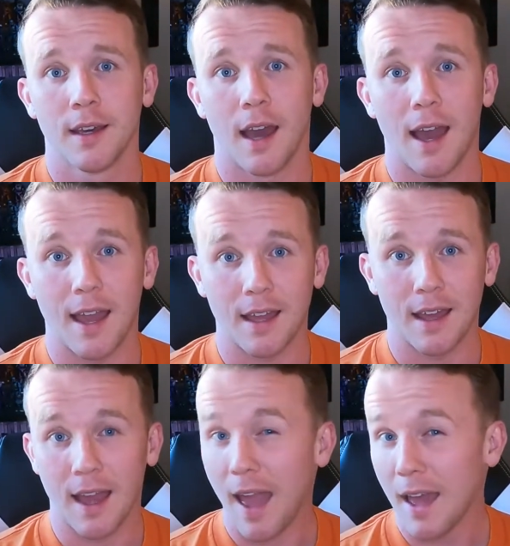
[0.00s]
I
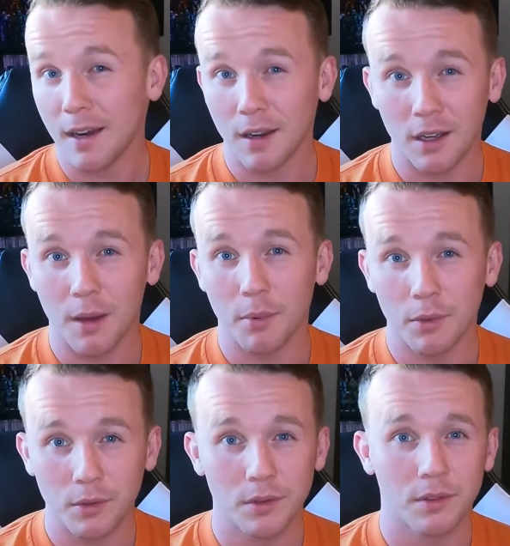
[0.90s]
had a
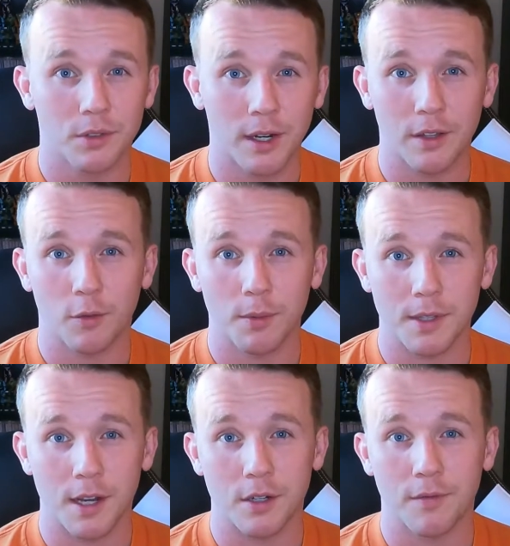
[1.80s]
couple Transformers
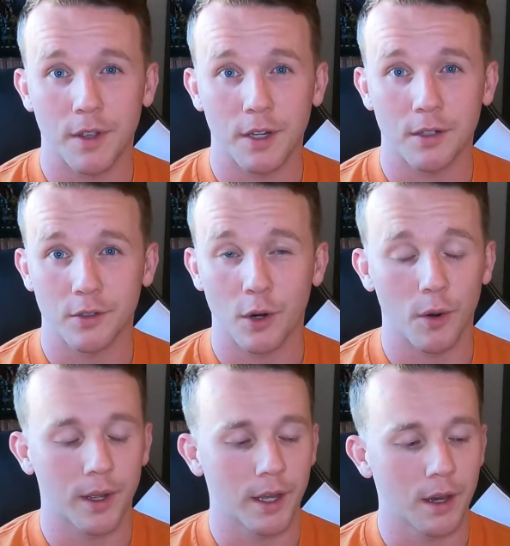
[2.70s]
action figures
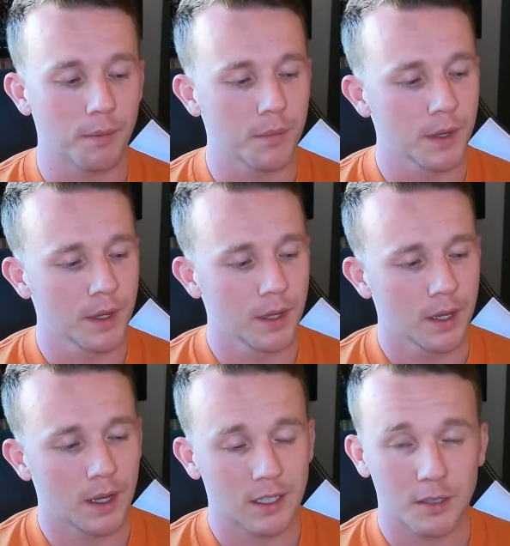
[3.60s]
growing up,
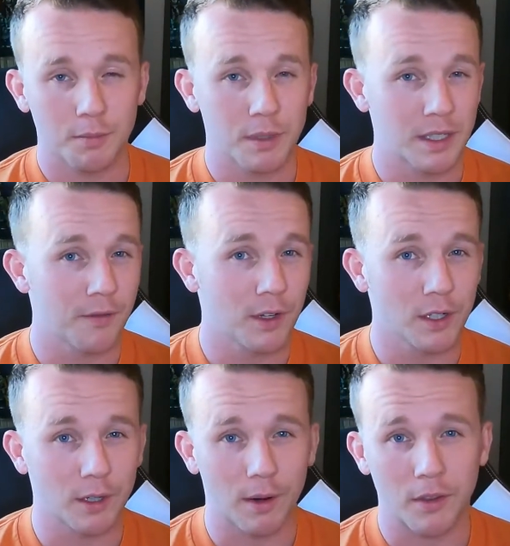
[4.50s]

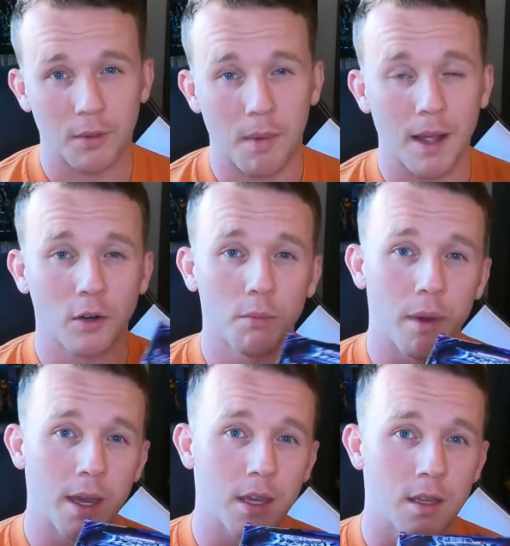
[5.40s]
specifically around the Michael
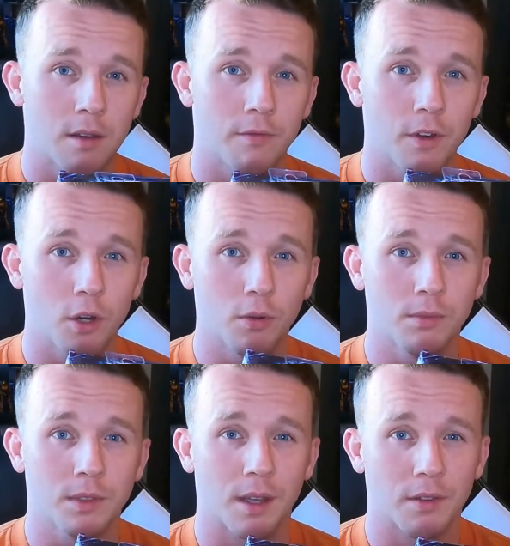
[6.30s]
Bay
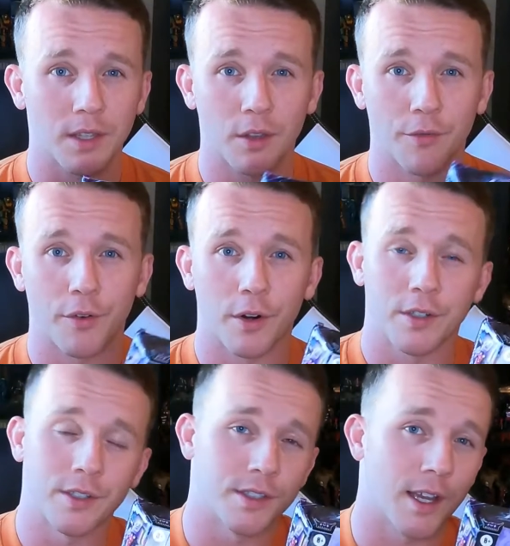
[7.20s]
films. I think the
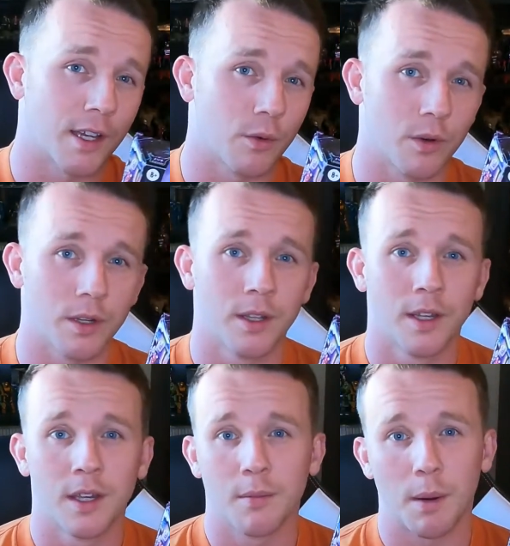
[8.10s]
first and second one.
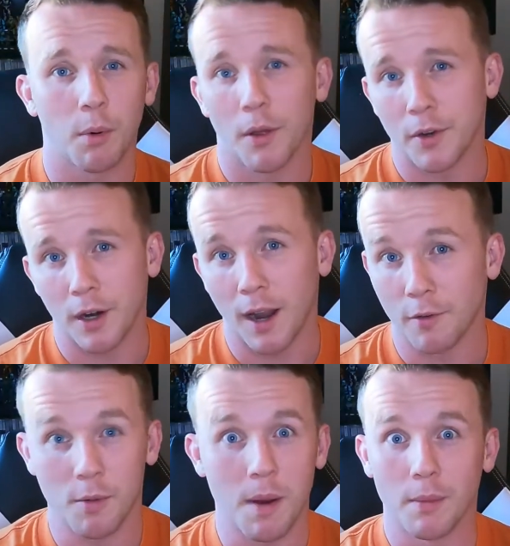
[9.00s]
My brother, I
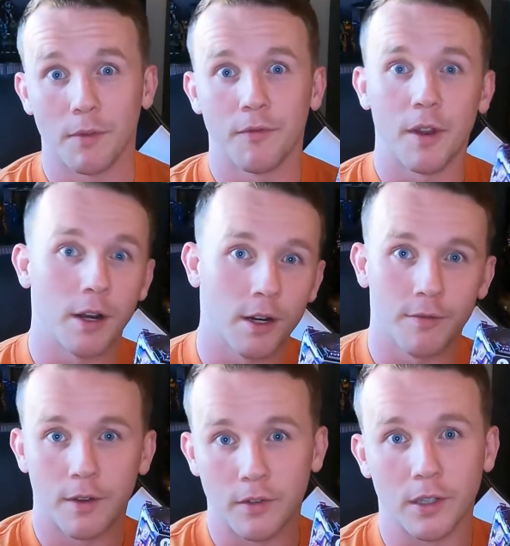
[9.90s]
remember very
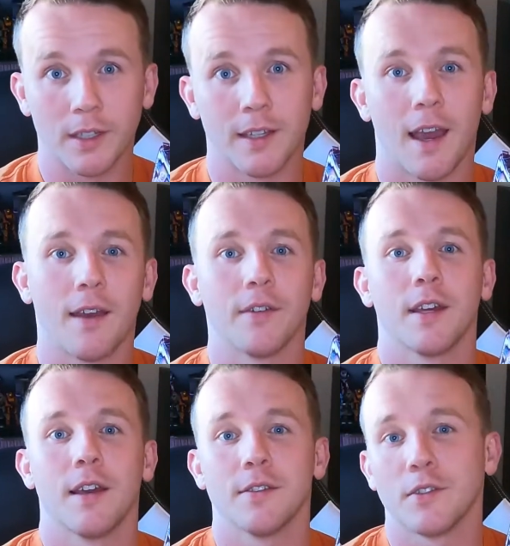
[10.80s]
vividly having
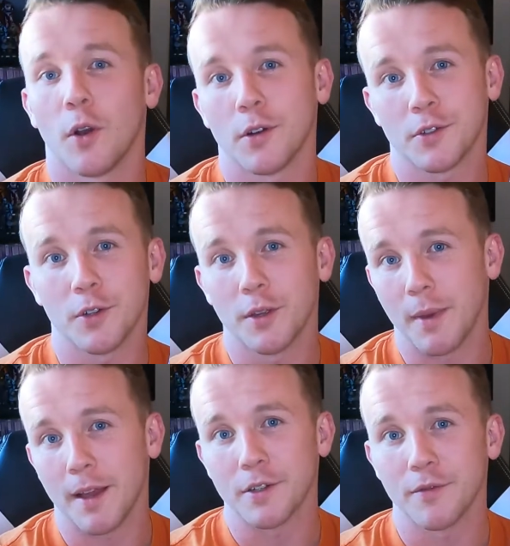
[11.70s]
a Starscream
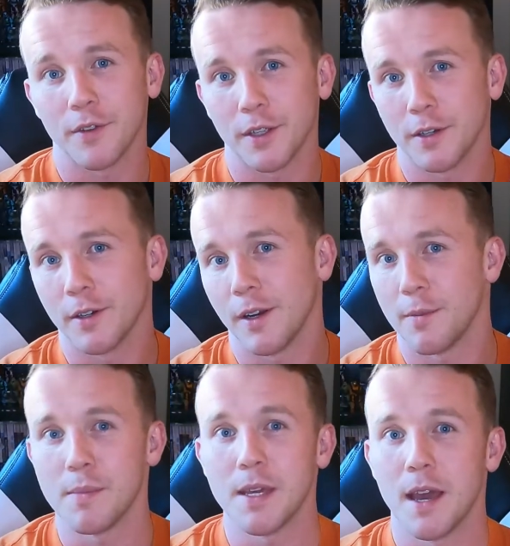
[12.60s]
action figure
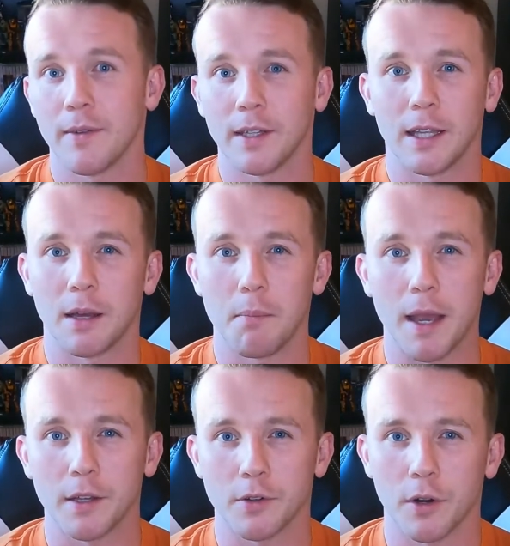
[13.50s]
and me having like a
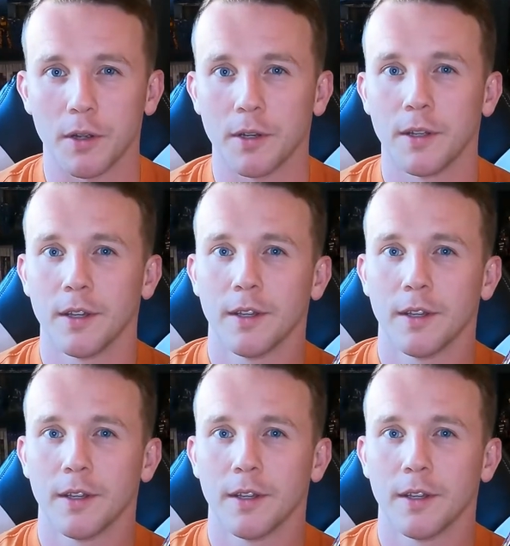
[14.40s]
Megatron.